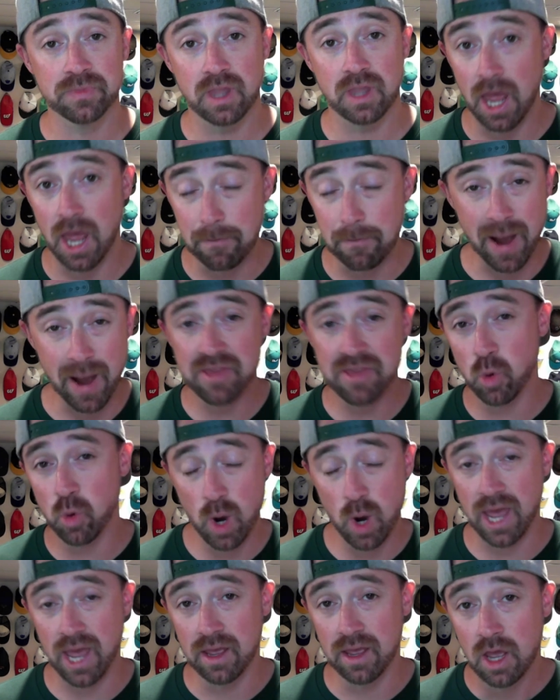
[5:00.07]
and by the
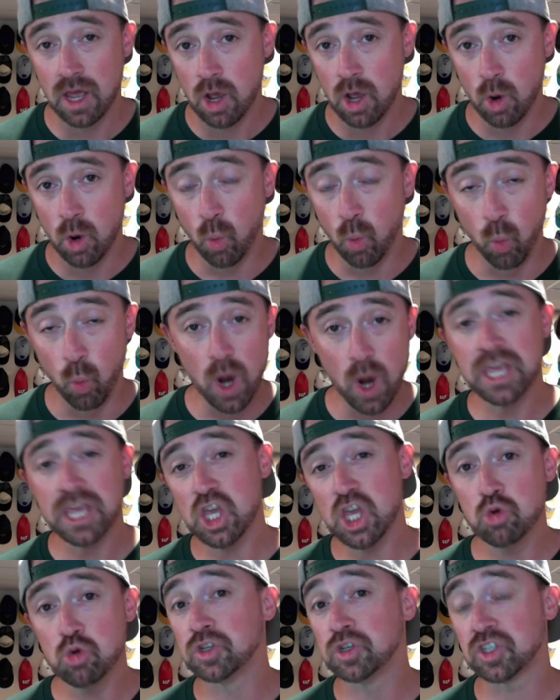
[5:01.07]
way, what
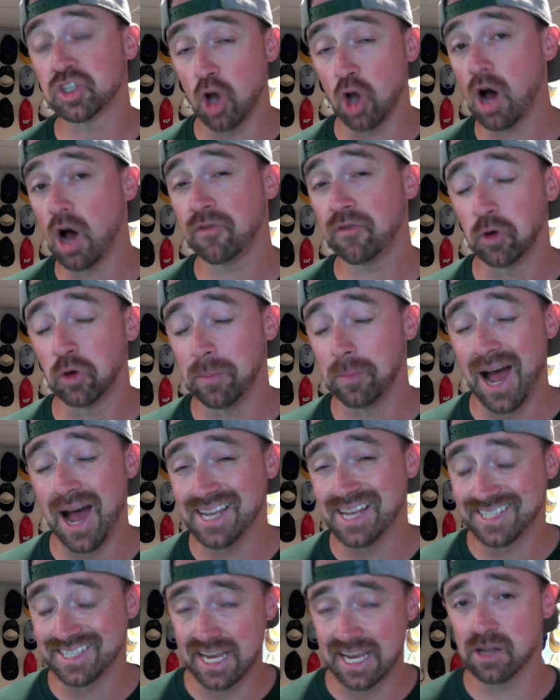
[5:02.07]
you saw from
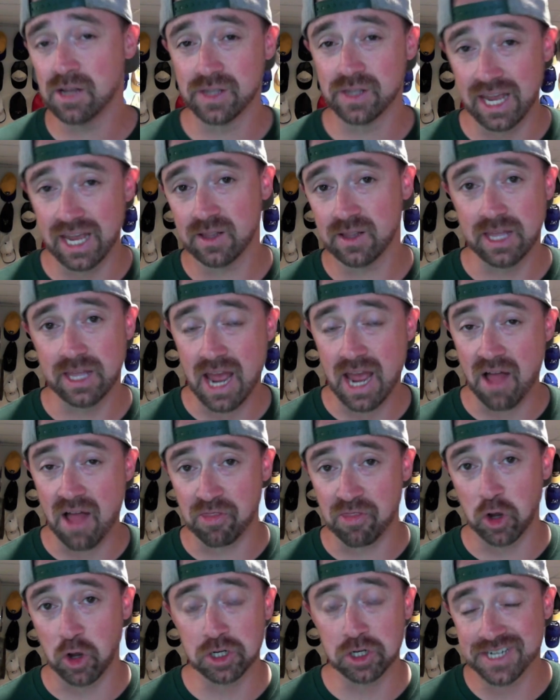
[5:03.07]
Isaiah Likely on
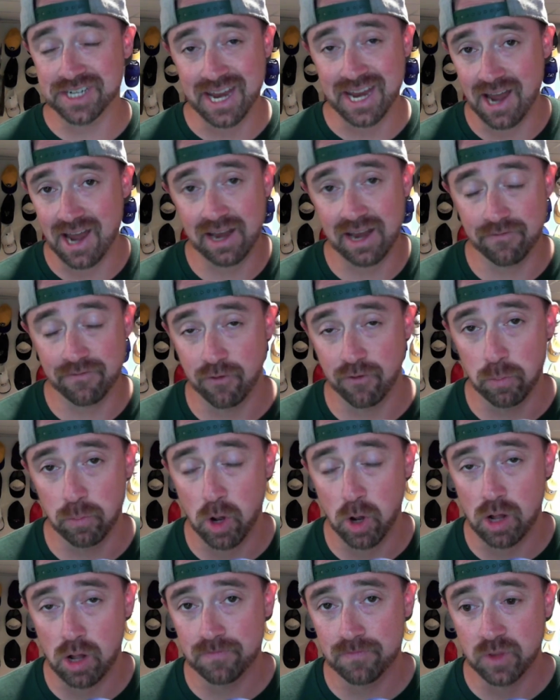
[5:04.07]
Thursday Night
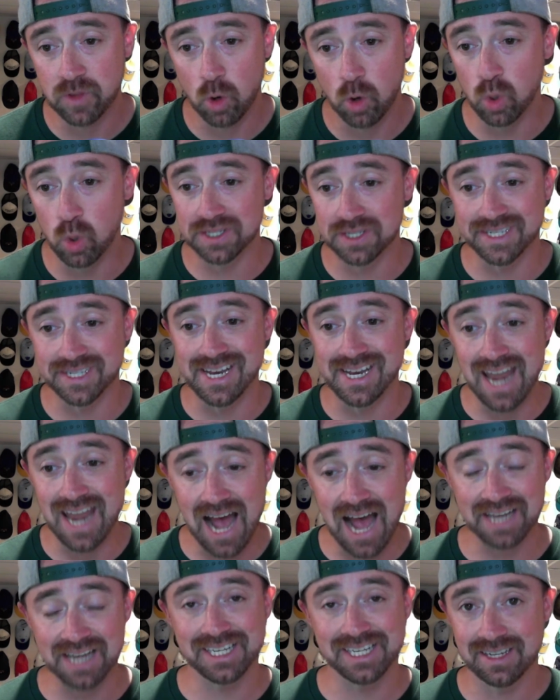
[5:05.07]
Football was
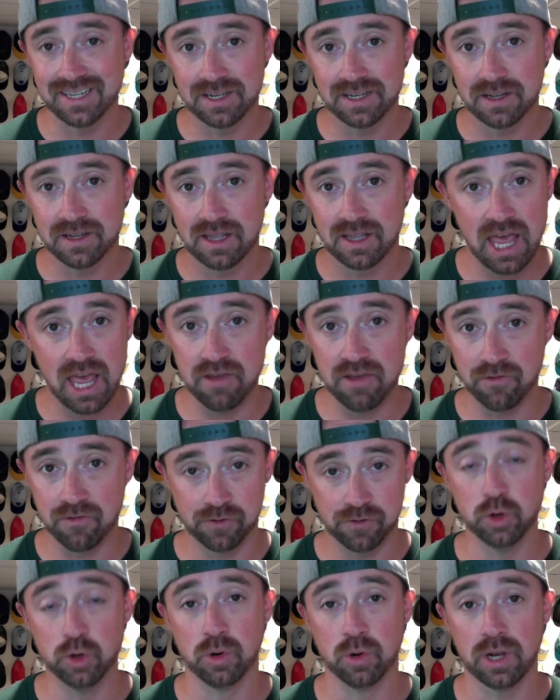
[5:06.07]
not a
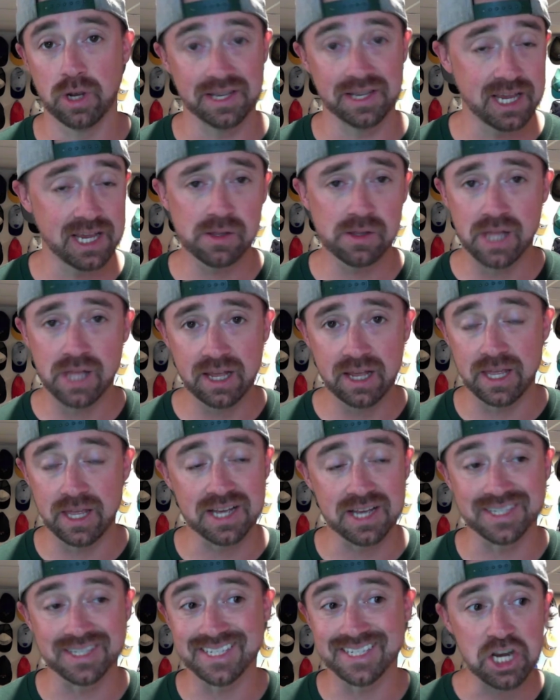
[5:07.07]
fluke. Isaiah Likely
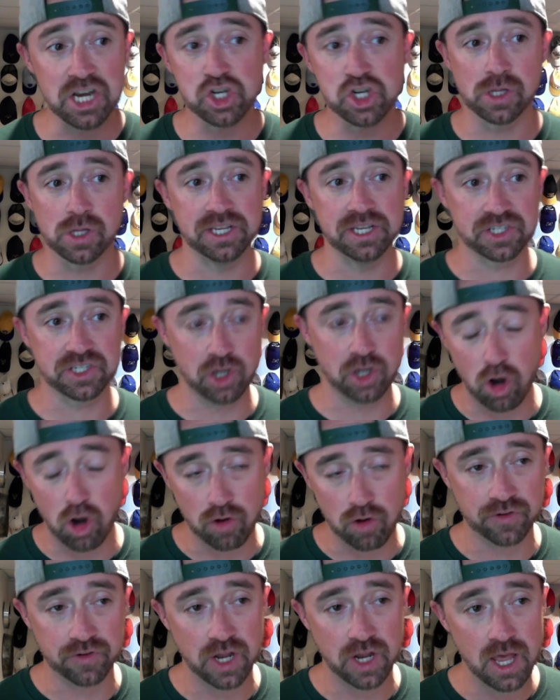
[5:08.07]
essentially
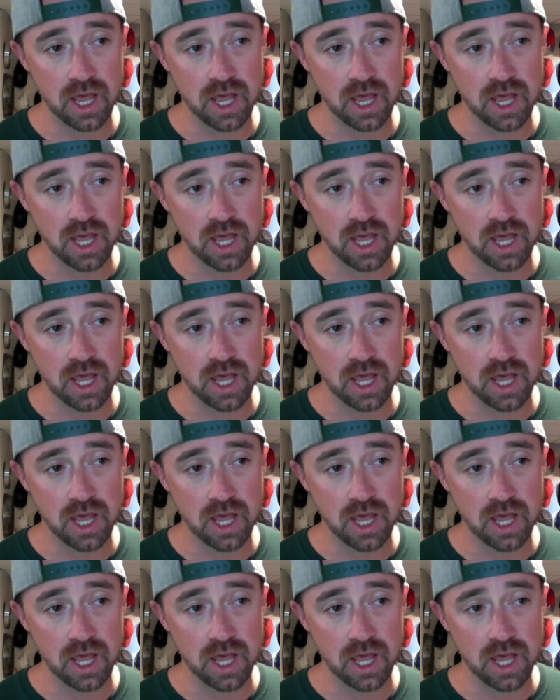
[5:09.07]
served